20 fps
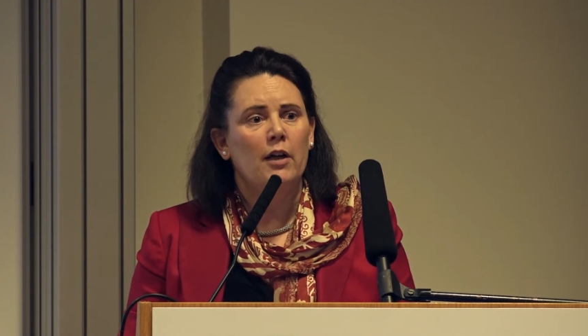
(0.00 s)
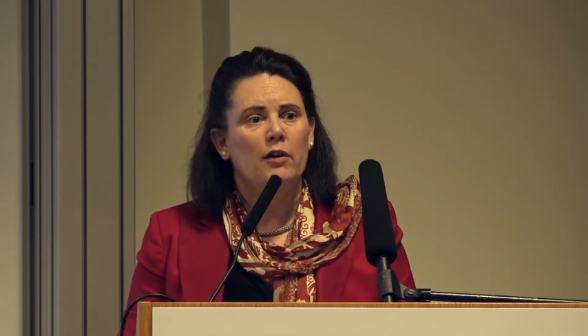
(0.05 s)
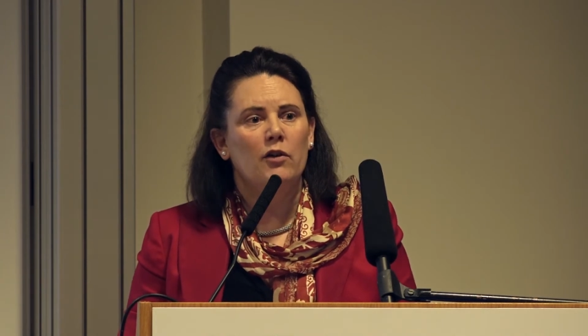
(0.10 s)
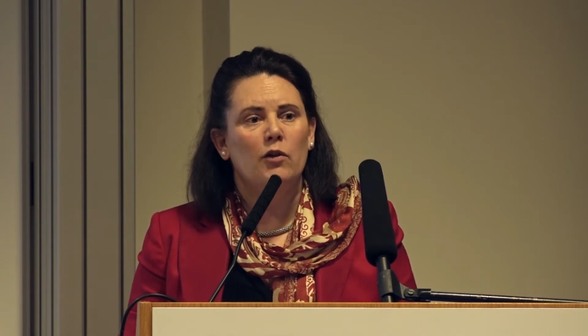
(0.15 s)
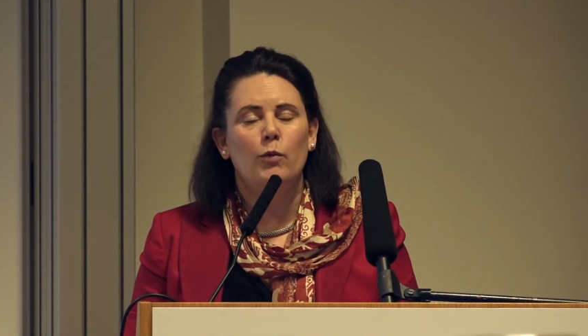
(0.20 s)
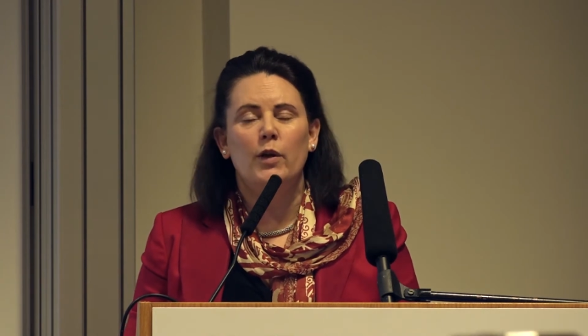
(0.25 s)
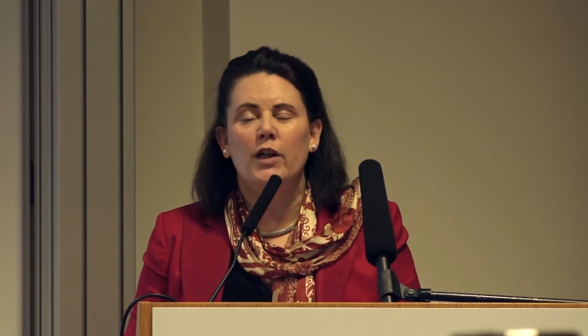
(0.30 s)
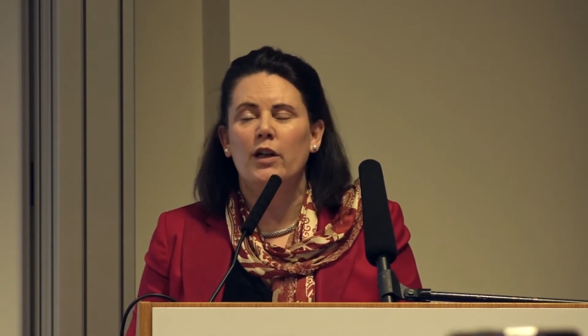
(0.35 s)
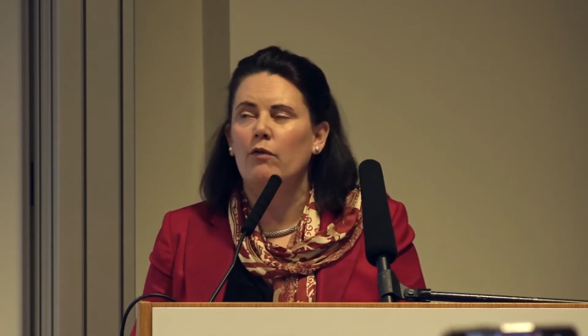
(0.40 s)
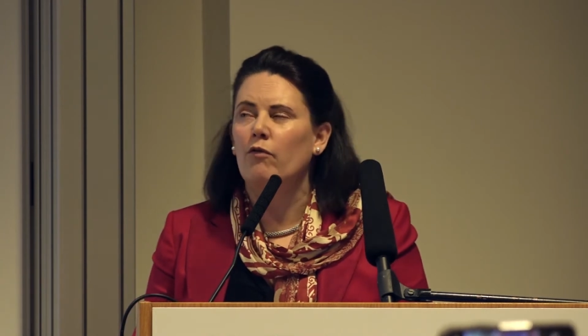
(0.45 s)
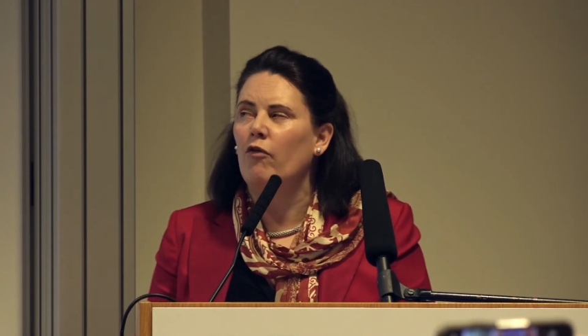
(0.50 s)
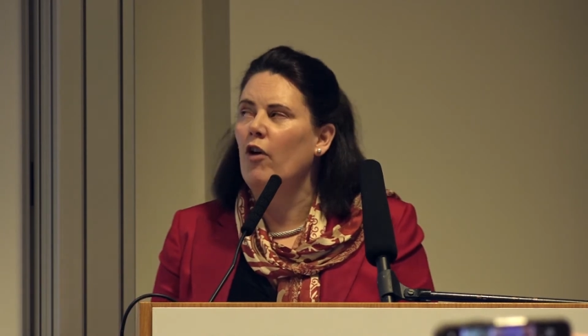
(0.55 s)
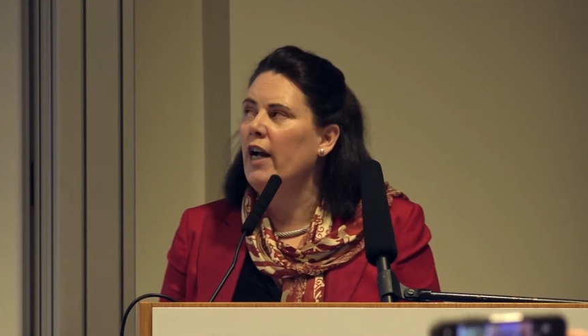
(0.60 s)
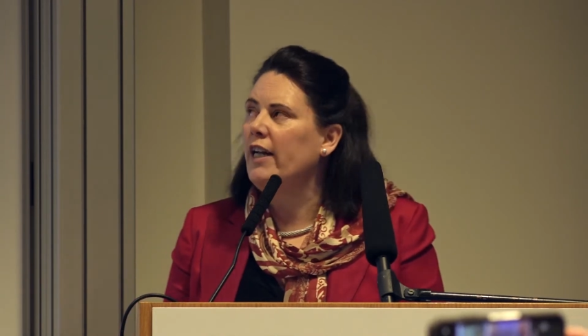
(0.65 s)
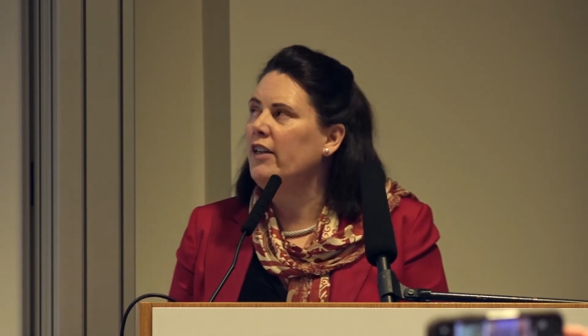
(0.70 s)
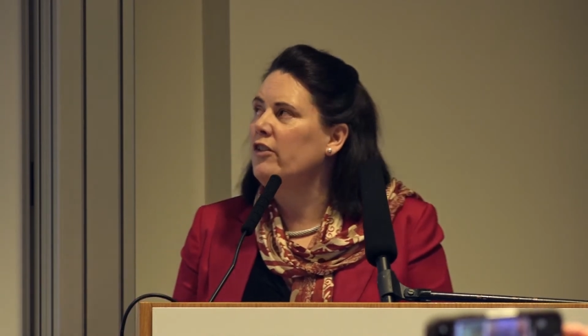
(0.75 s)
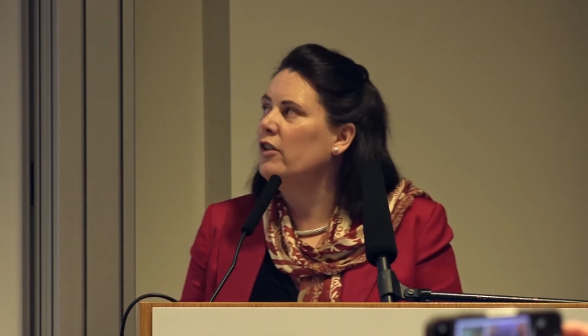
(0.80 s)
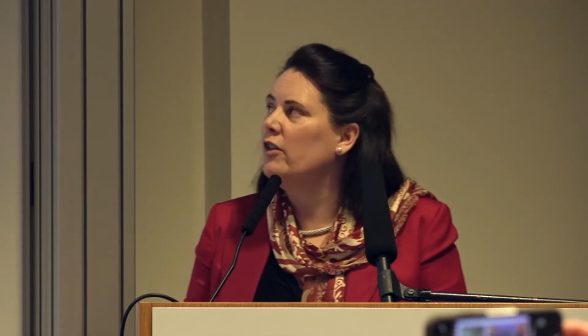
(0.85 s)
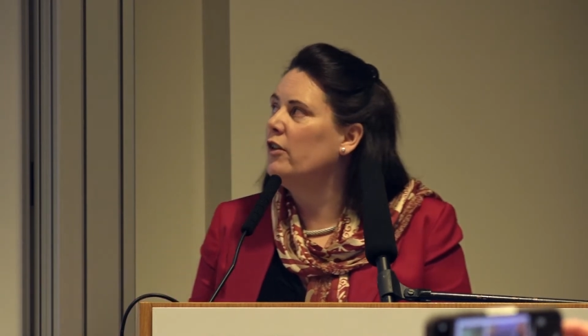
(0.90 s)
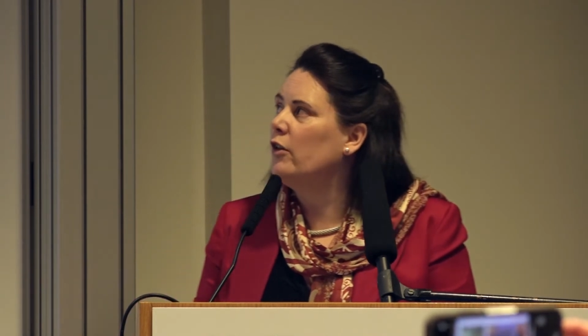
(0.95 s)
So we
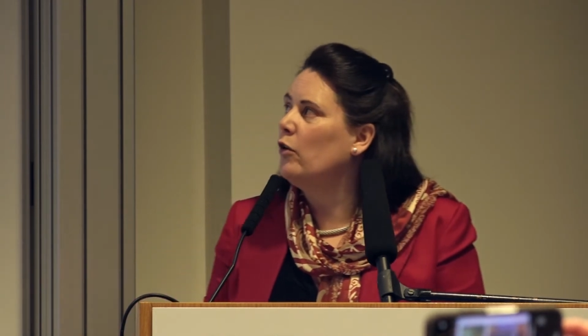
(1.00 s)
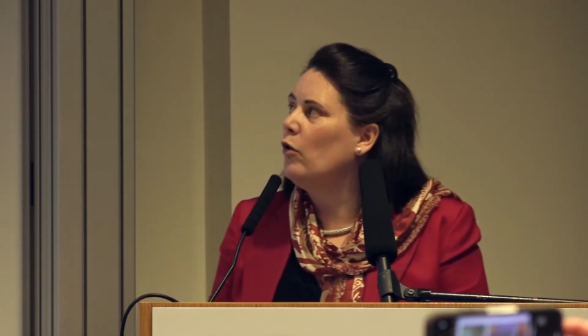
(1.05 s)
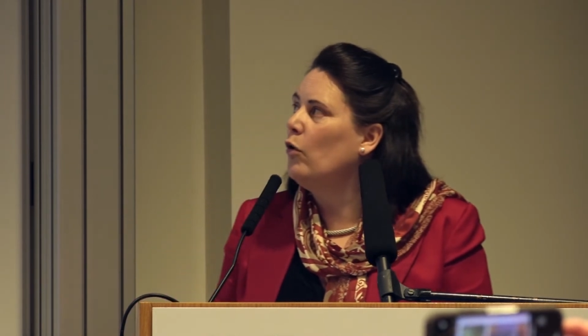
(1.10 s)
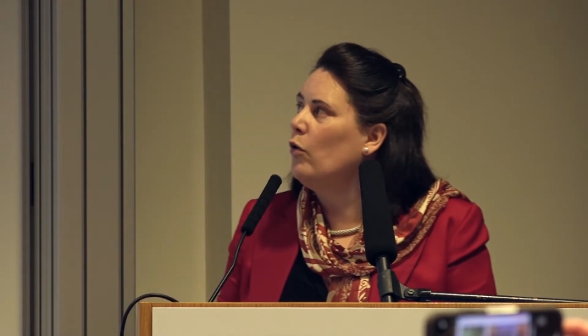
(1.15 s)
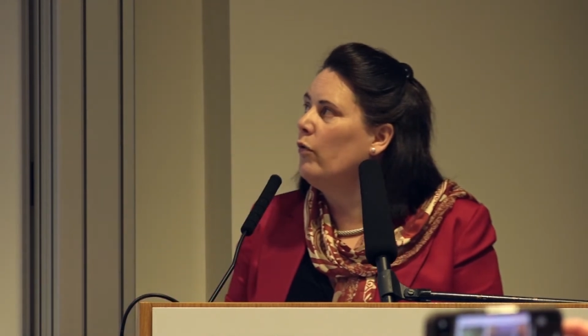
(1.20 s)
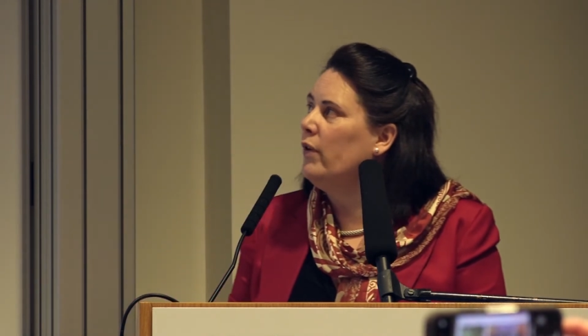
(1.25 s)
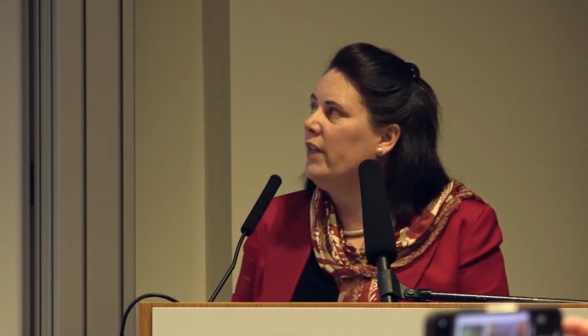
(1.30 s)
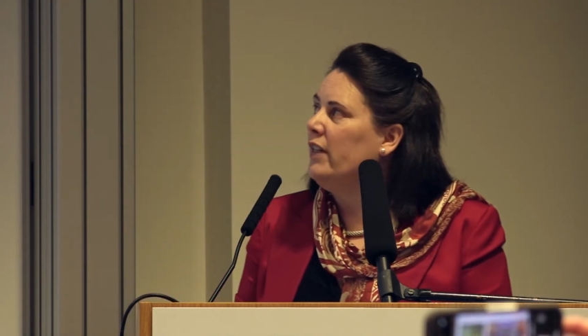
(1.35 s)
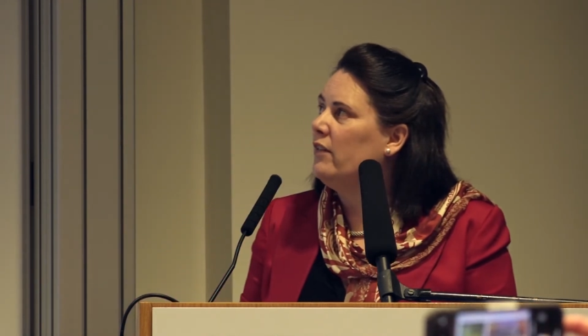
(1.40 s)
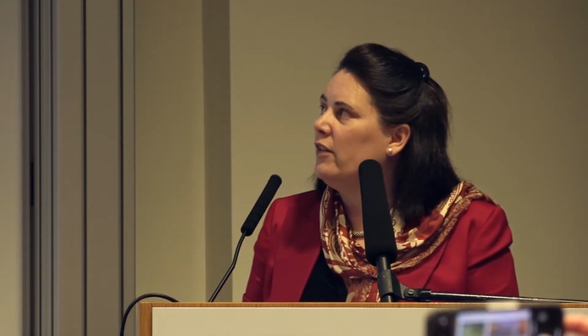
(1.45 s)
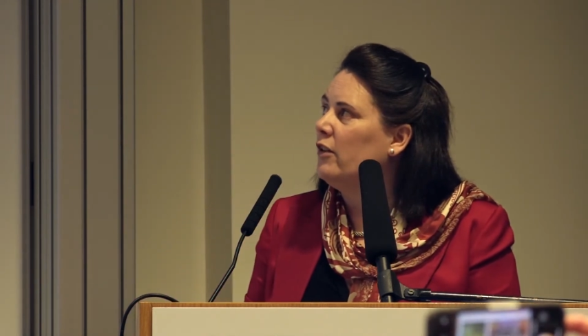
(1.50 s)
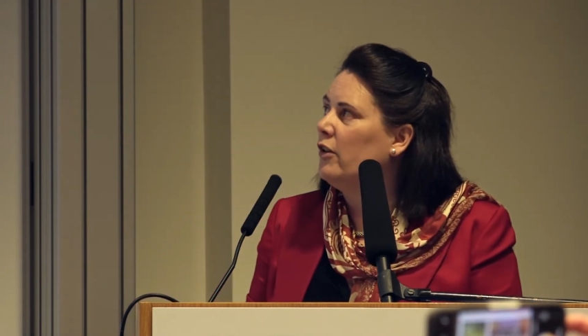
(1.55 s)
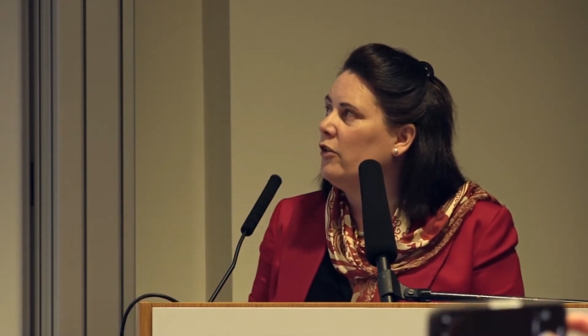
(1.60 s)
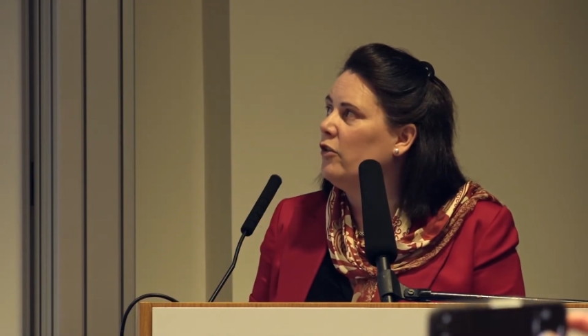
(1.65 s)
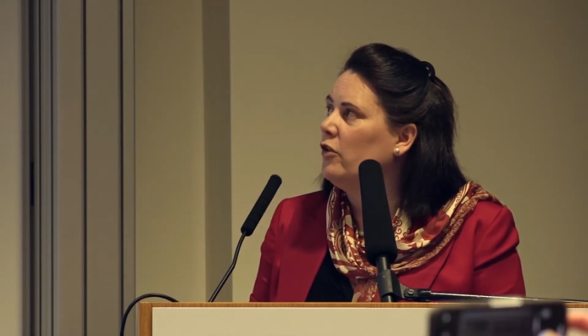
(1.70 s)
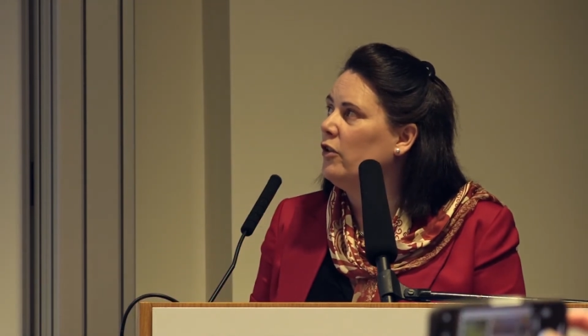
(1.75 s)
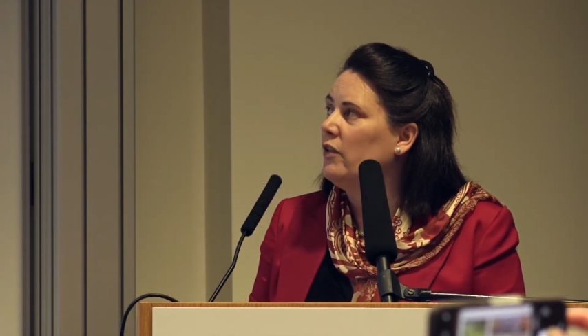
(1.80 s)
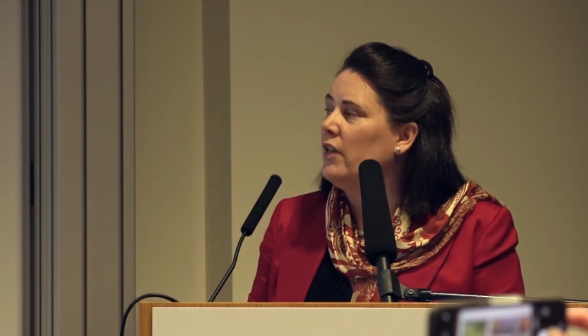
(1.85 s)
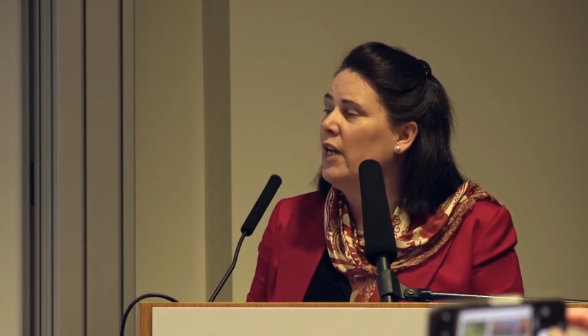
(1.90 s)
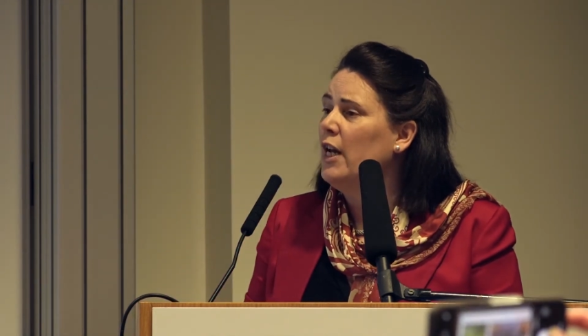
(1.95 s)
invited the
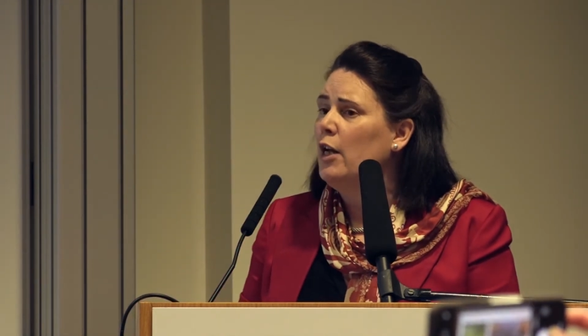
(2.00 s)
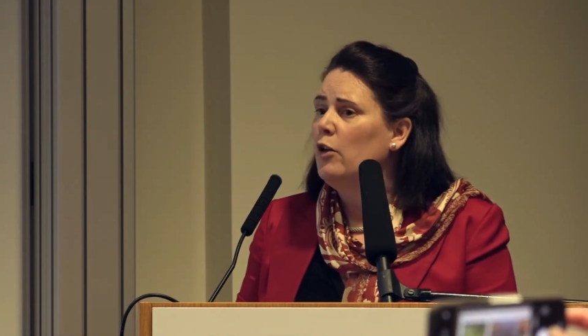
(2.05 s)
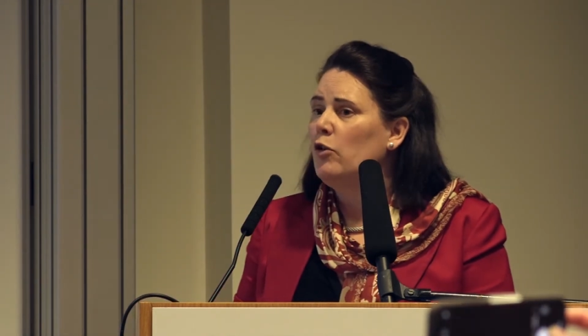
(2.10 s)
co-researchers